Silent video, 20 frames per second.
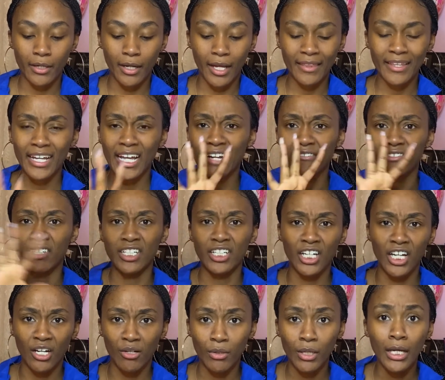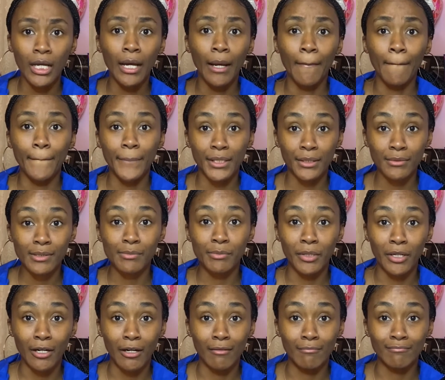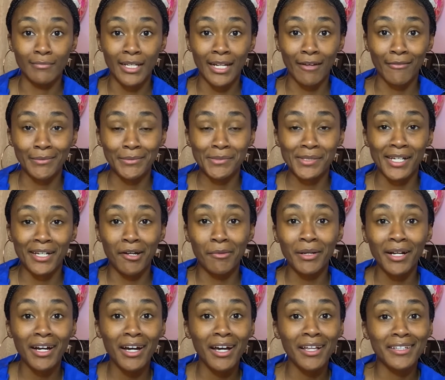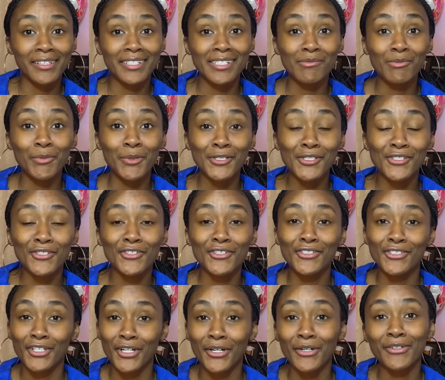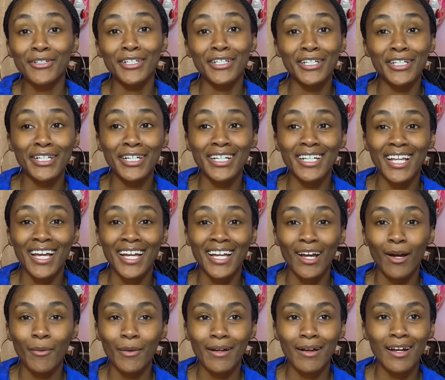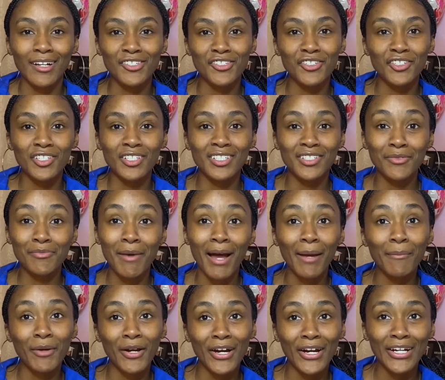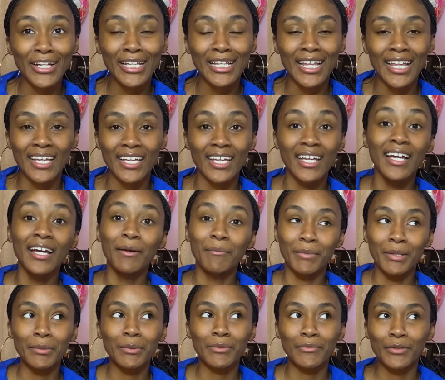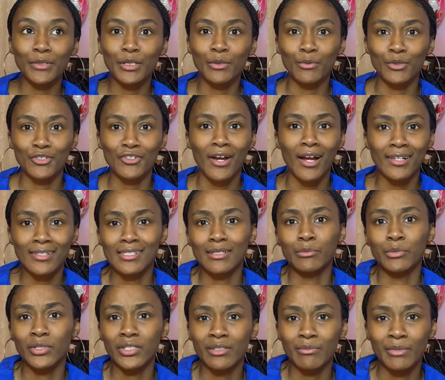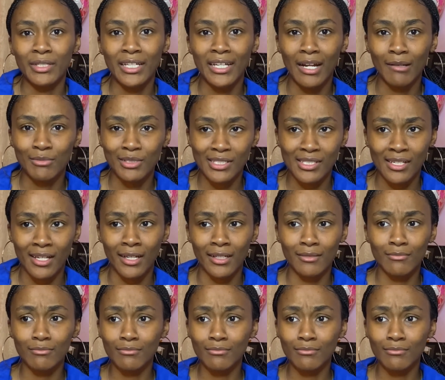I think I had a video, but it was bomb, and everyone was like, oh my god, like these mimosas are so good, like oh my gosh, you should do my party. Like people really were trying to book me, and I'm just like,